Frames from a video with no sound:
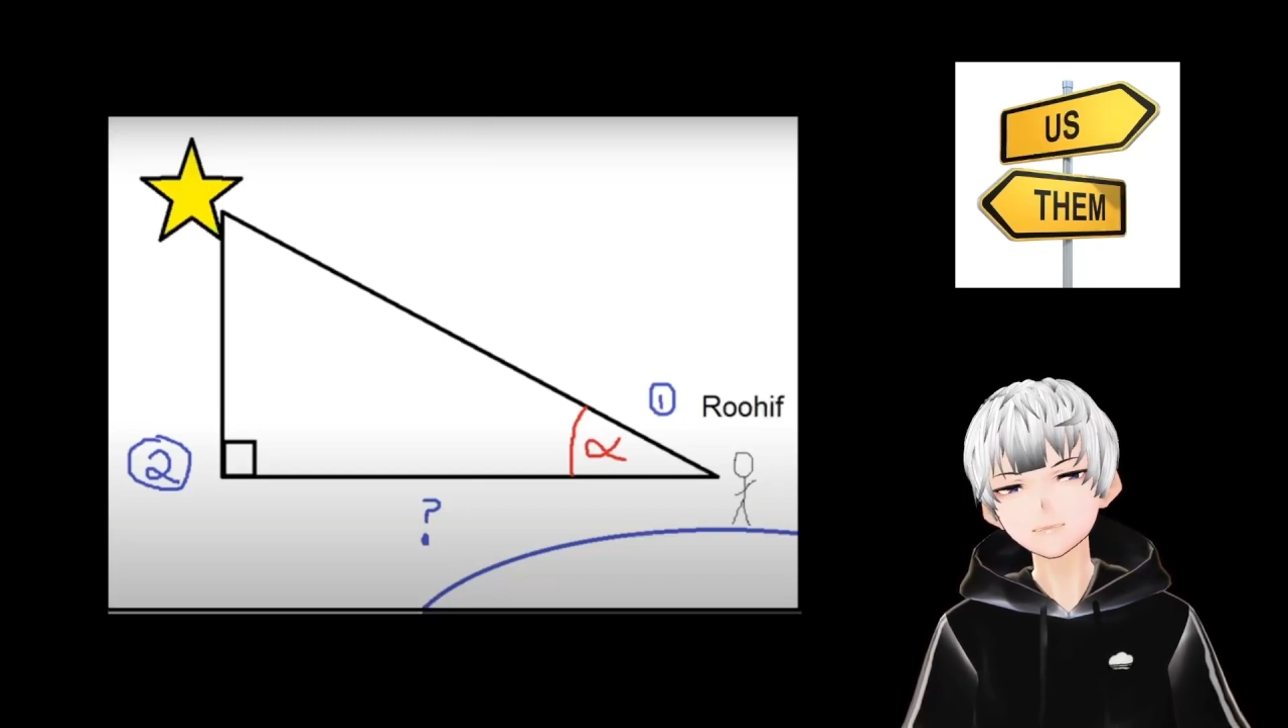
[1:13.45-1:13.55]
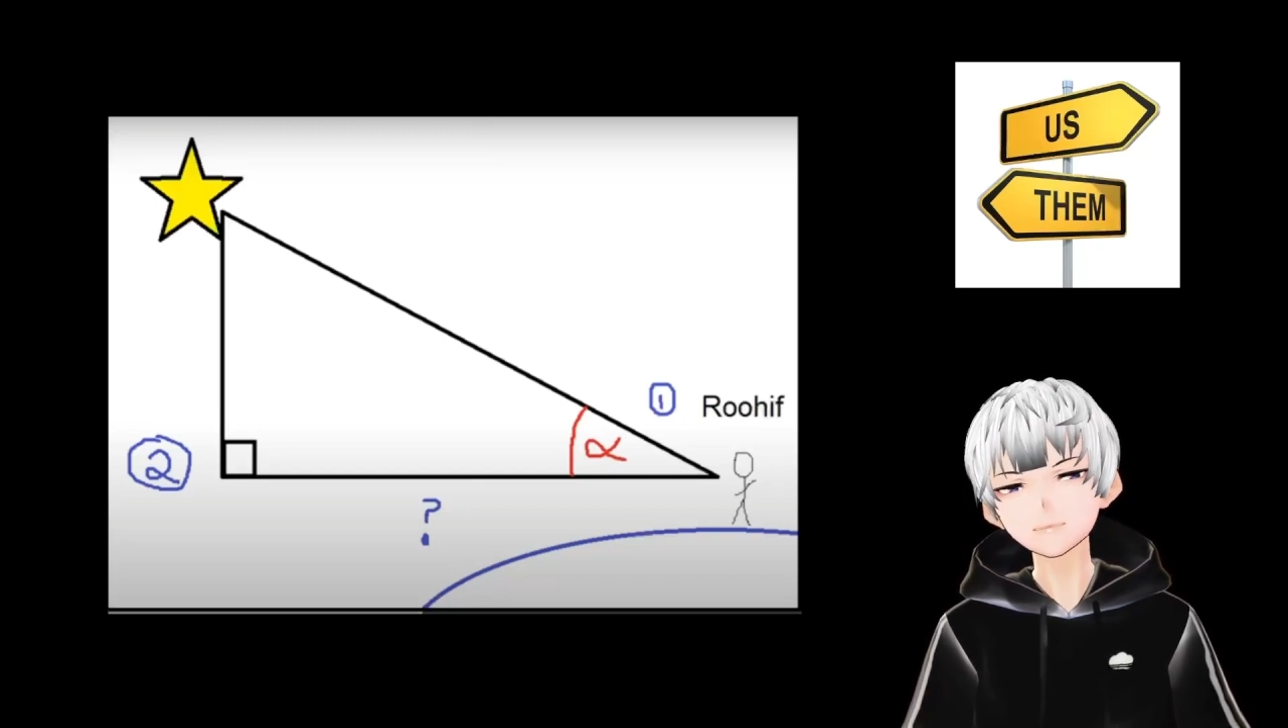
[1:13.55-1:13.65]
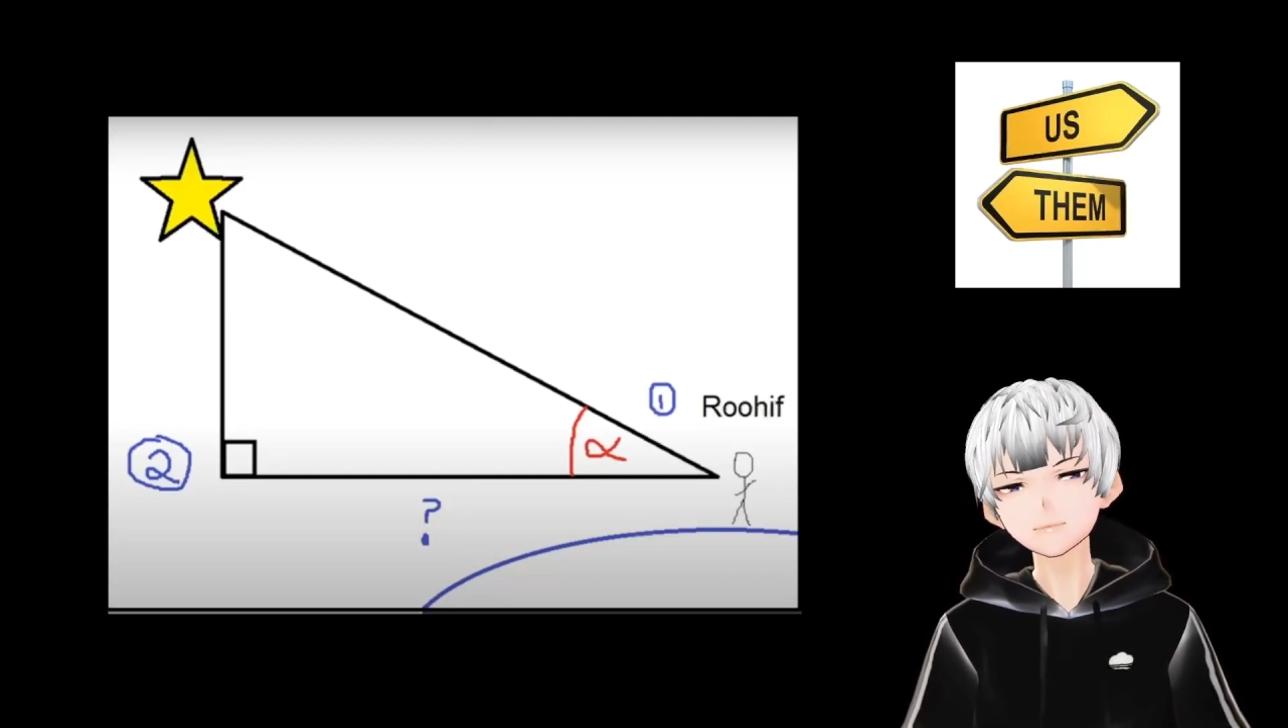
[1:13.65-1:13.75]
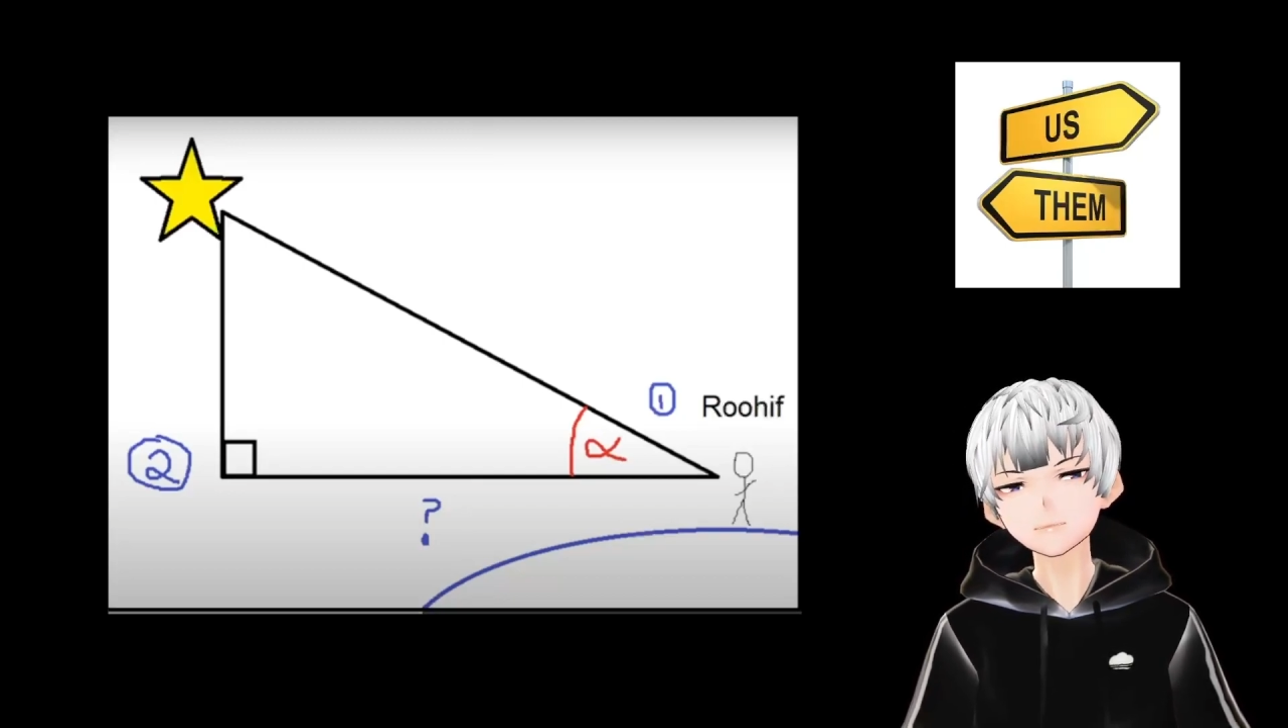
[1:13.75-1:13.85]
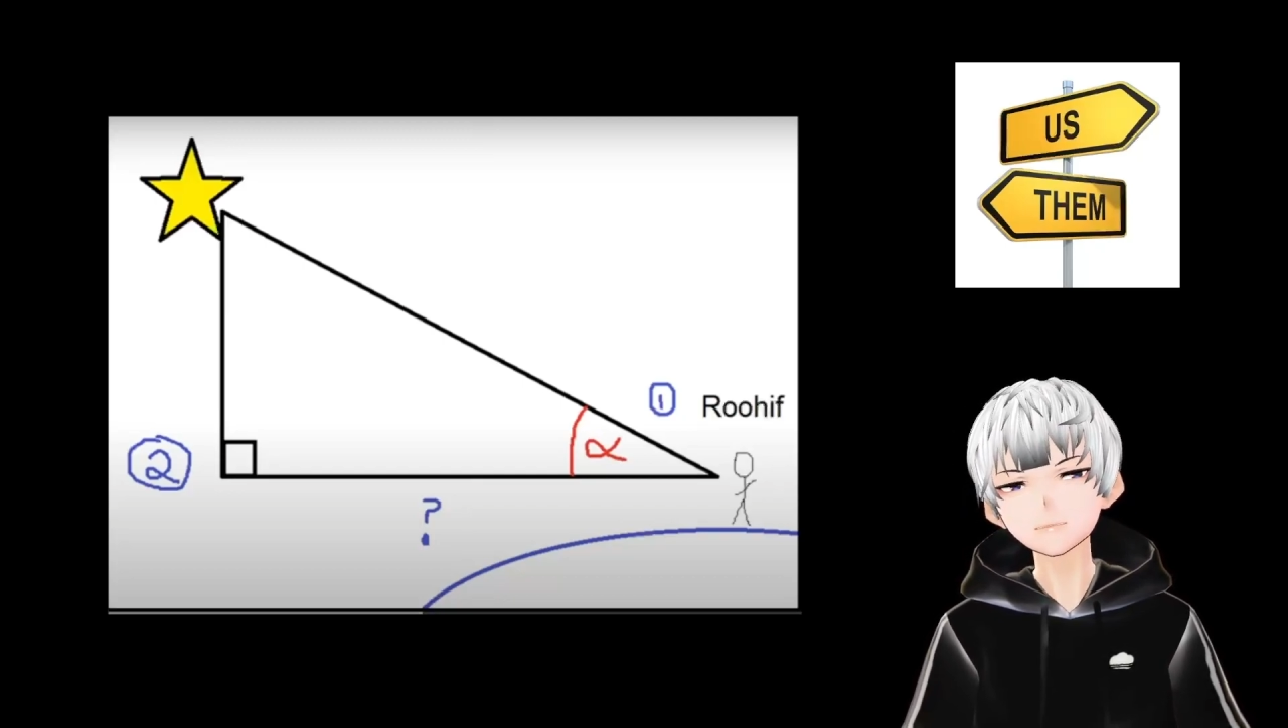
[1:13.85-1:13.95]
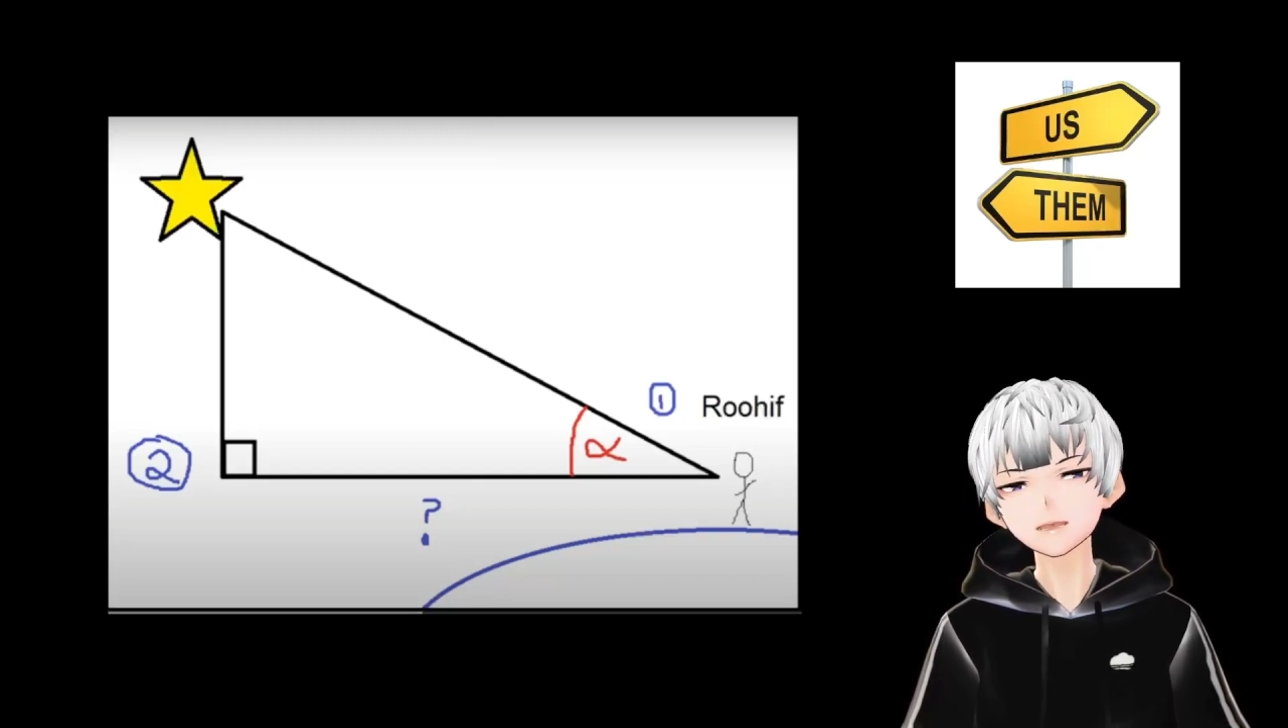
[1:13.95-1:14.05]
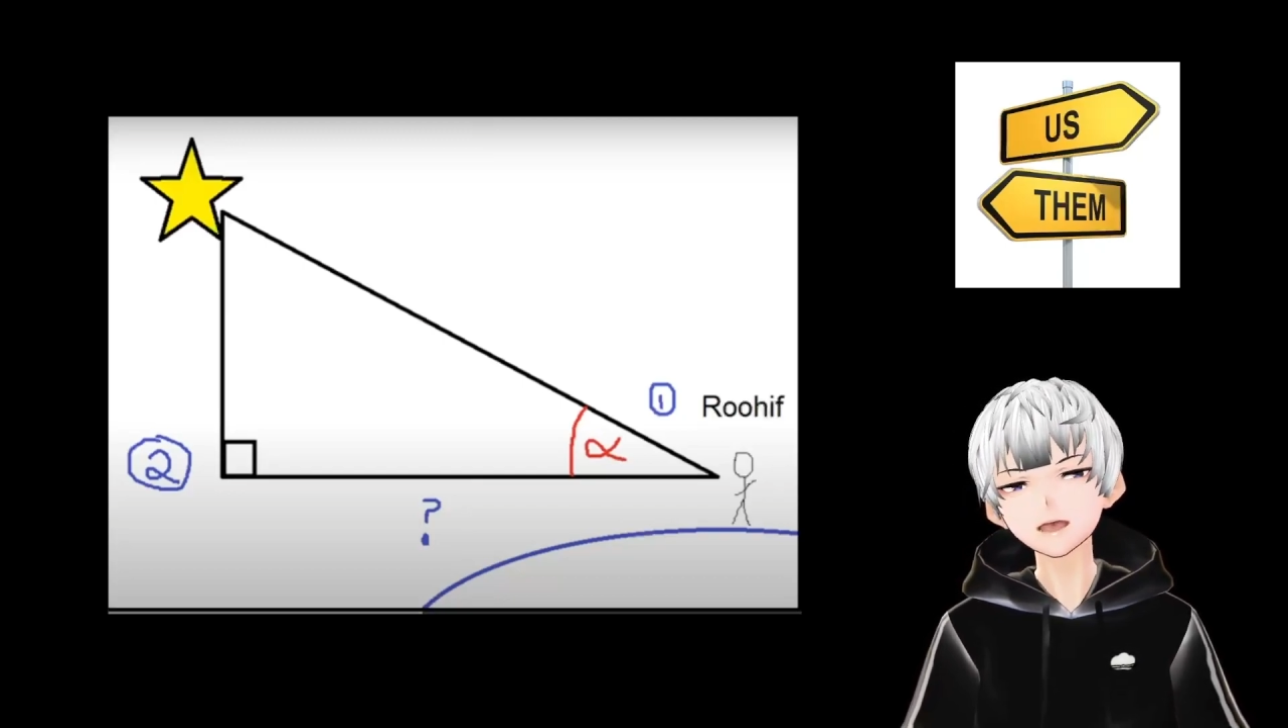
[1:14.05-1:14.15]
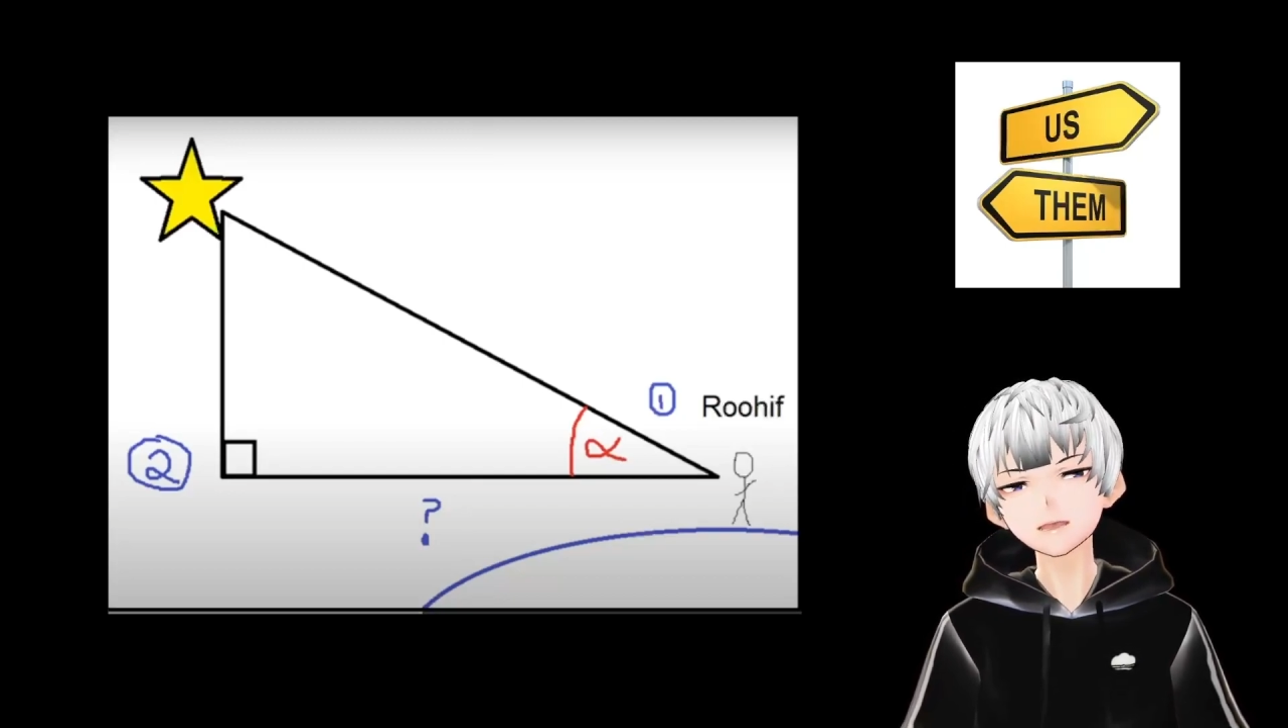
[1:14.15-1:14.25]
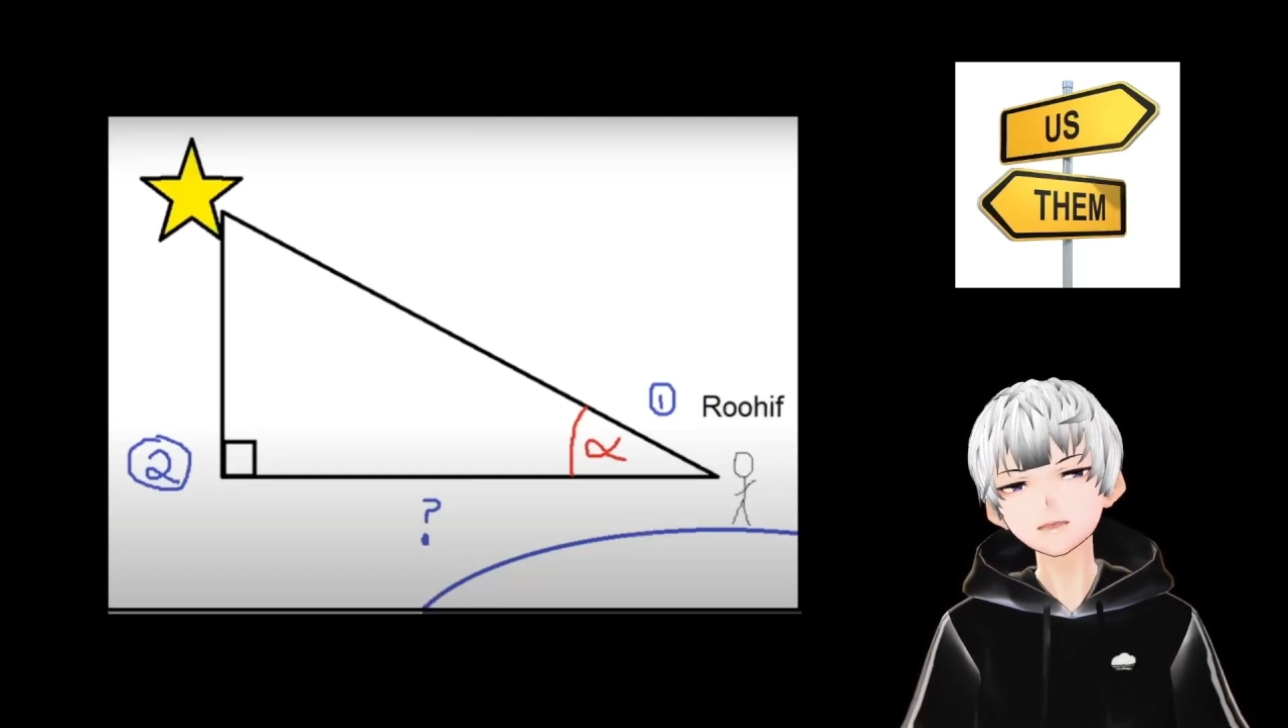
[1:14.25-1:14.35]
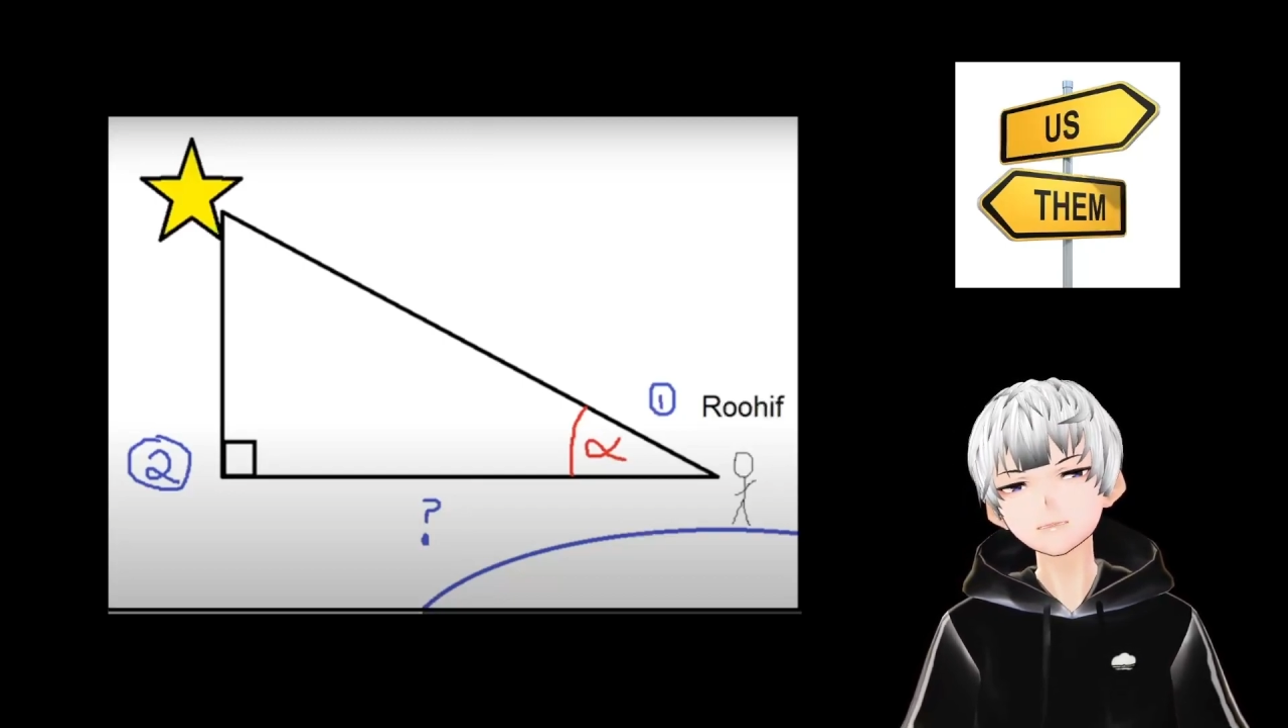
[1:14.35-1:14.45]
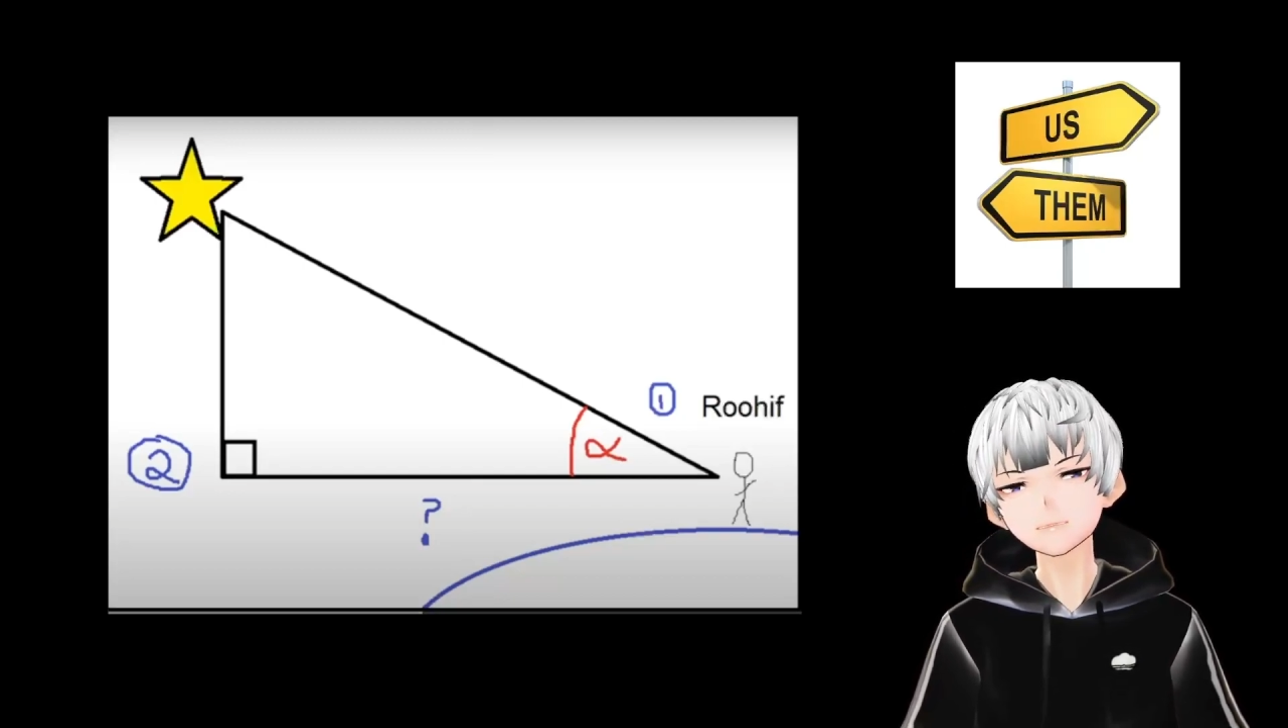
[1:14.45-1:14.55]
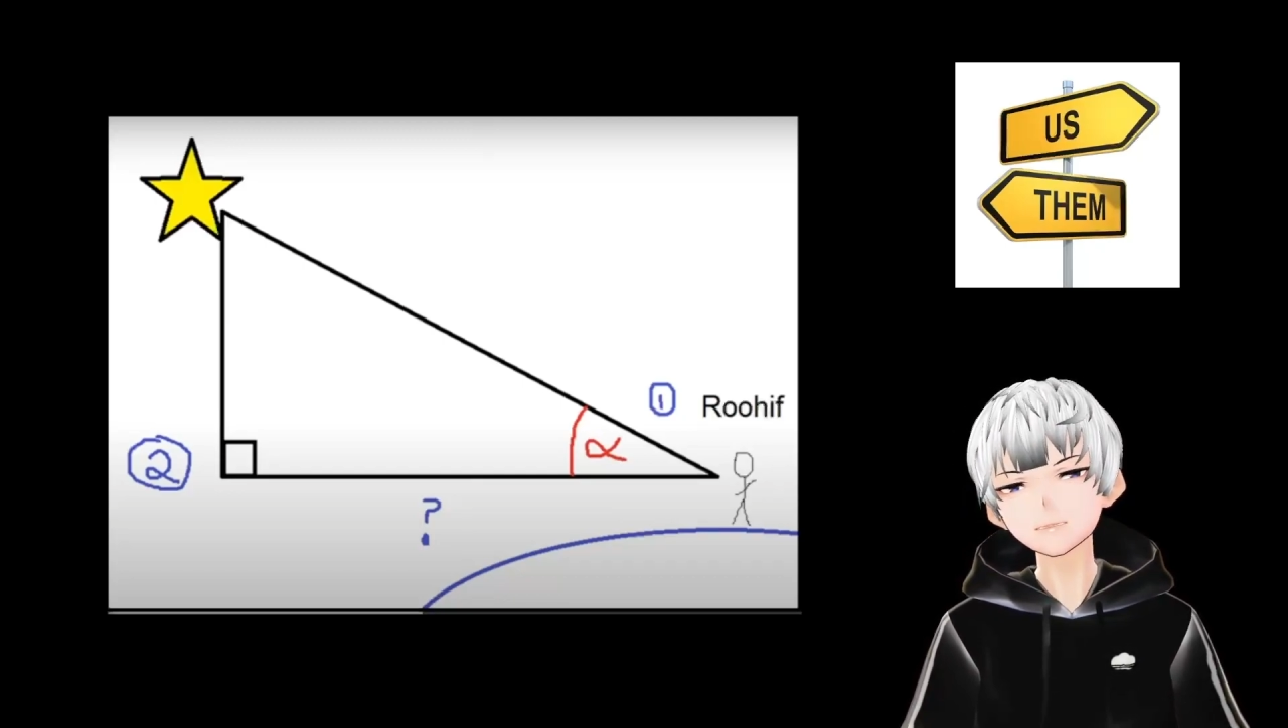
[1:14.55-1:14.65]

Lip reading: somebody who